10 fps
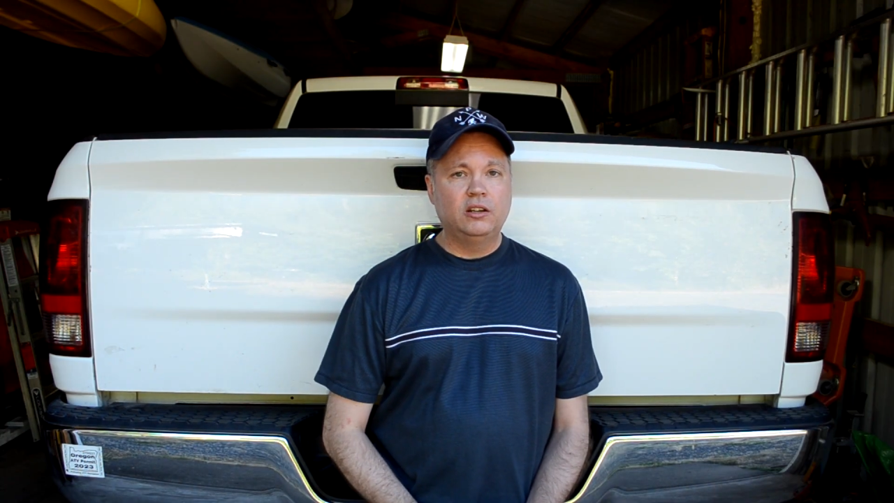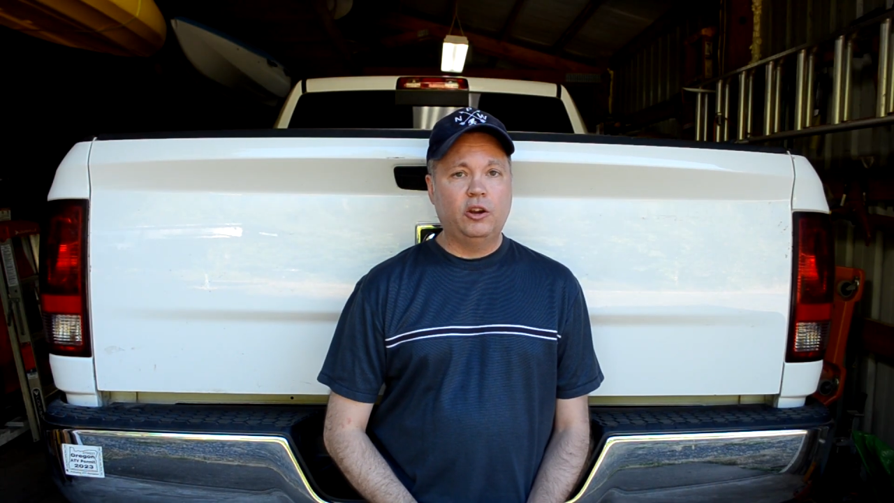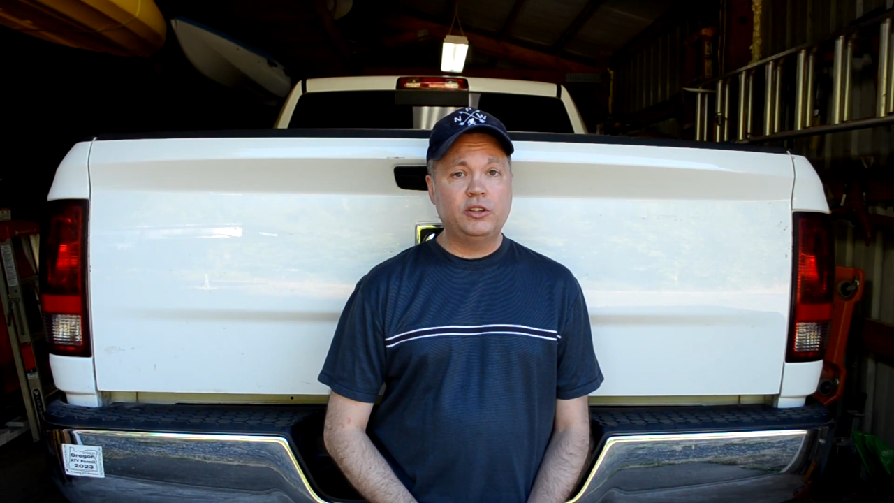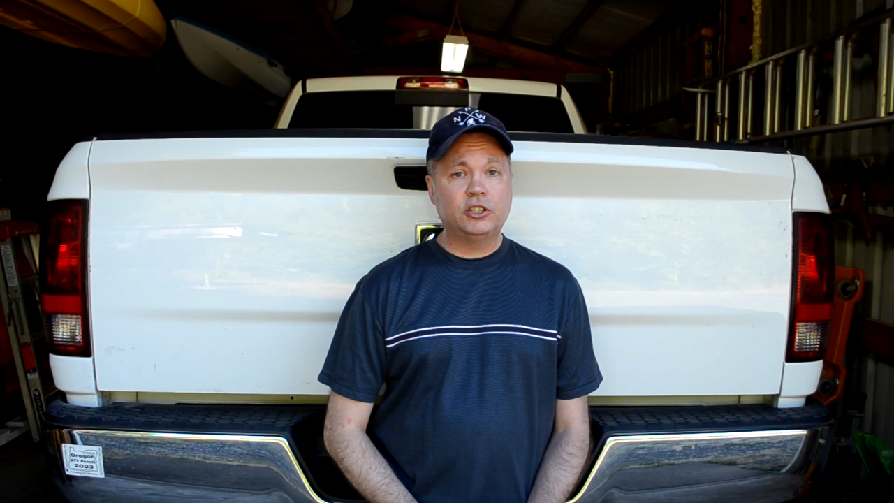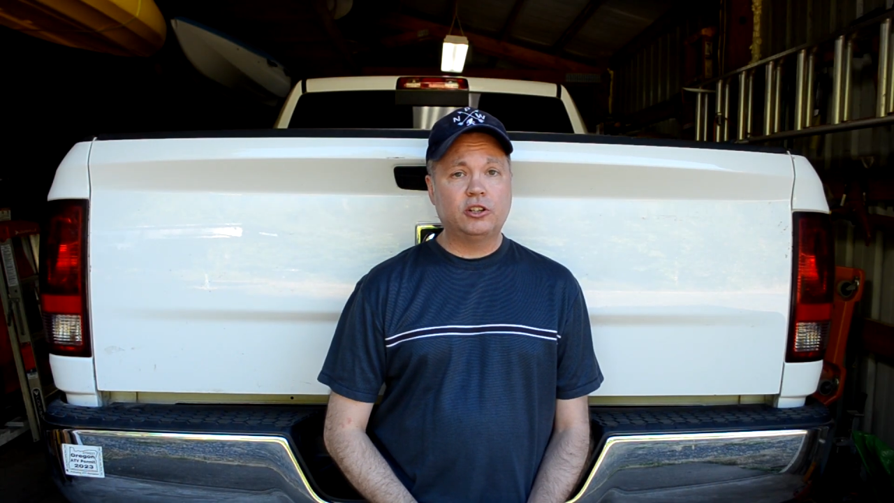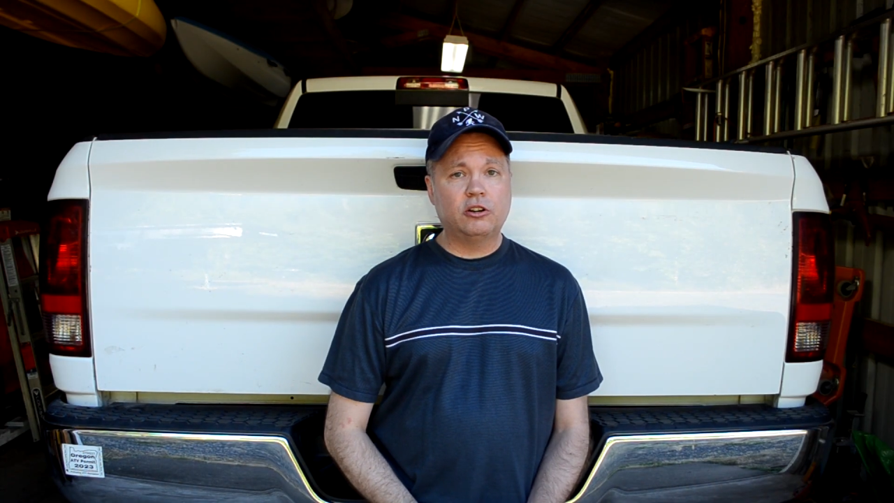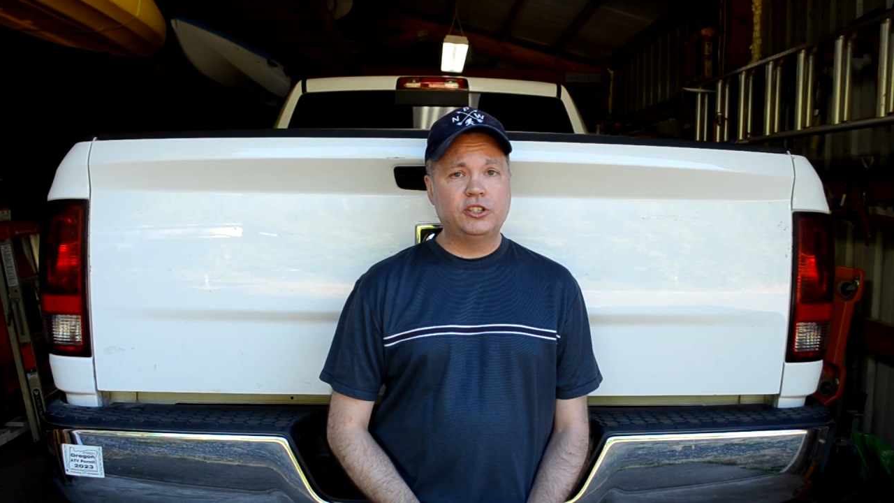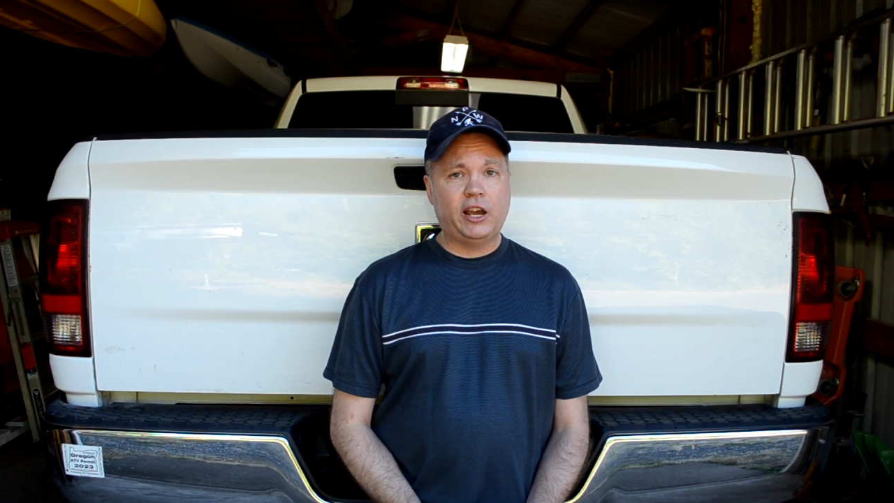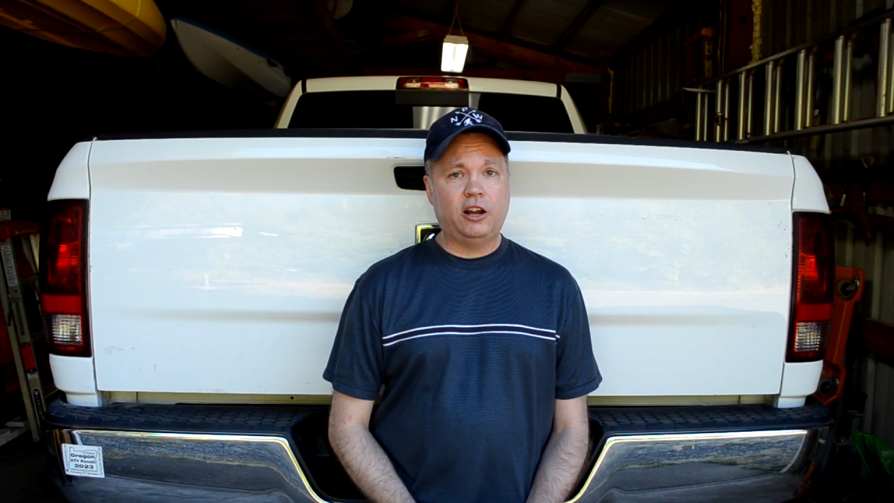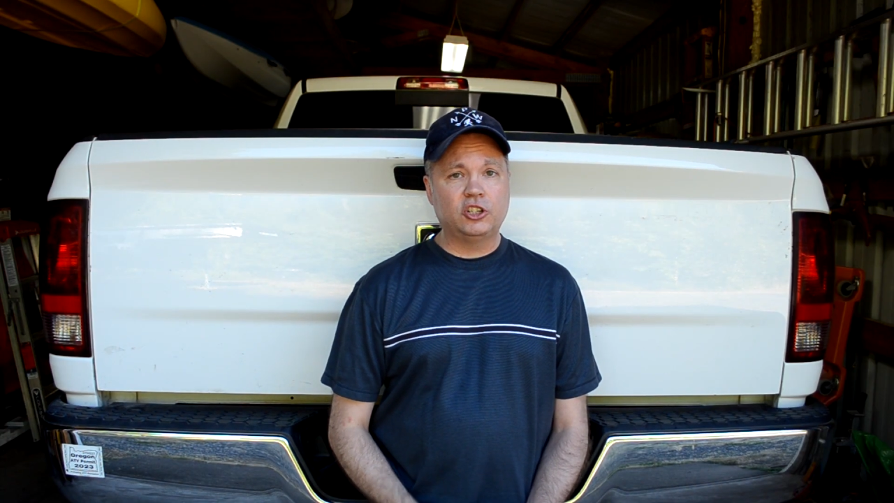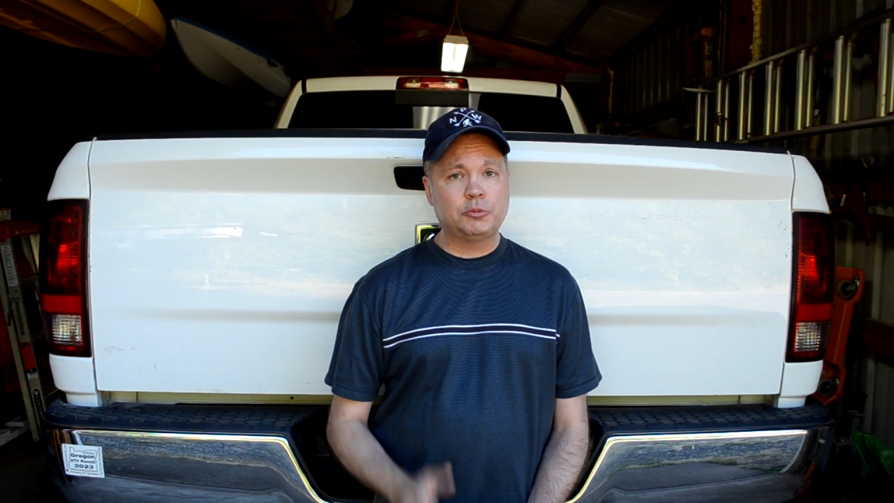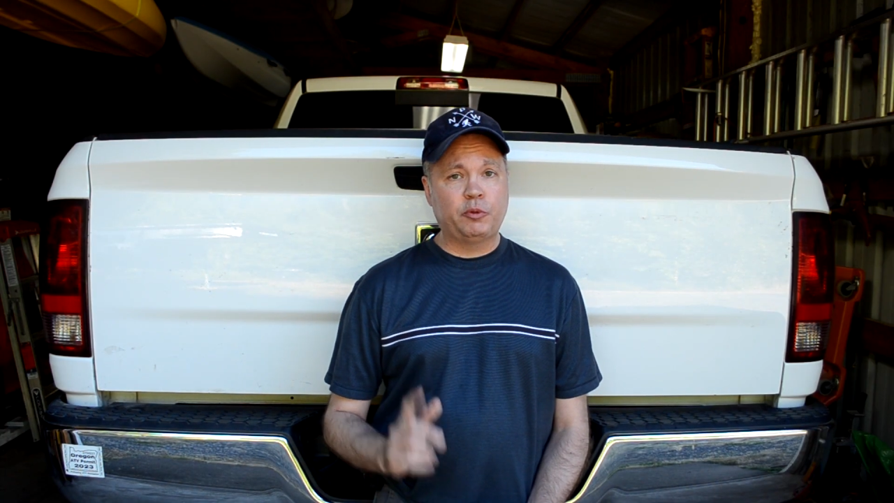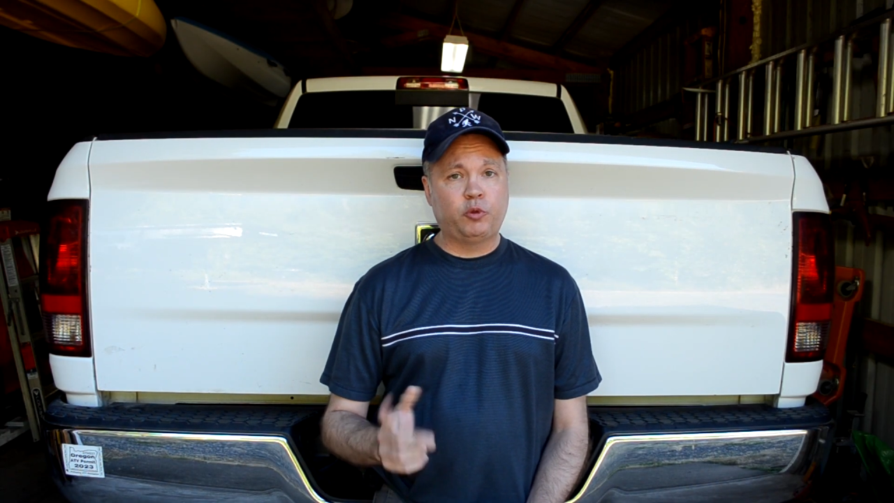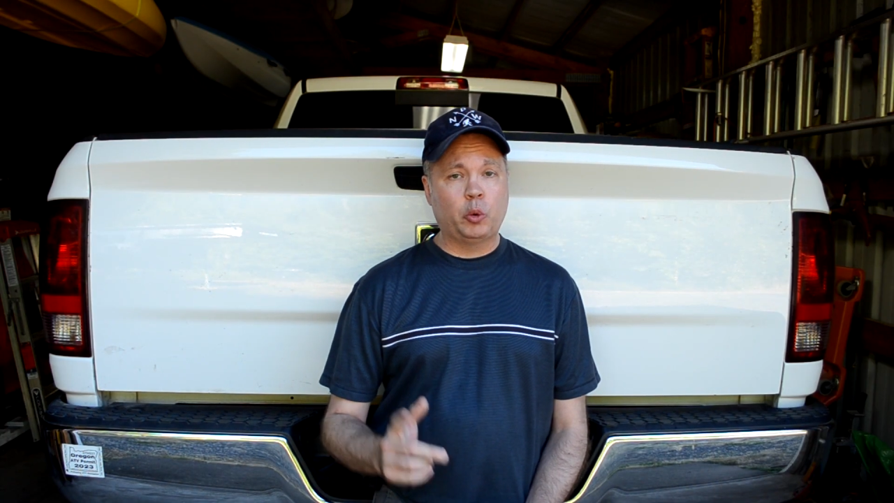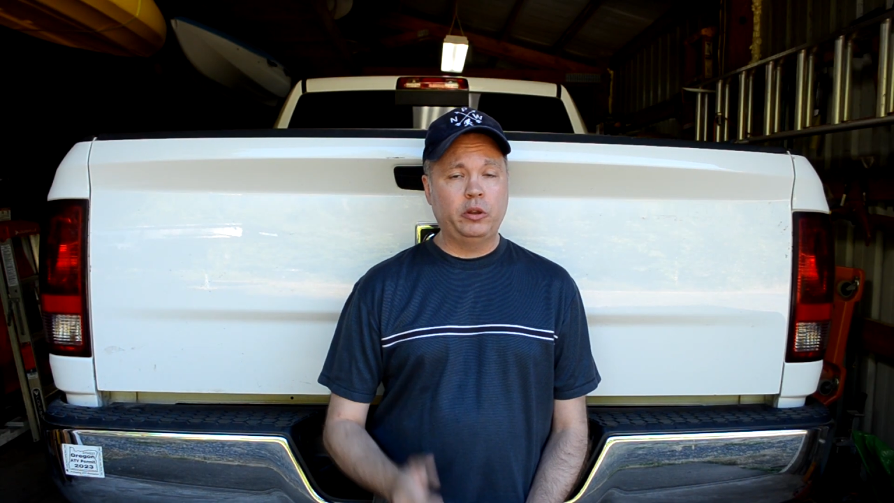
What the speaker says: Now as it turns out, just before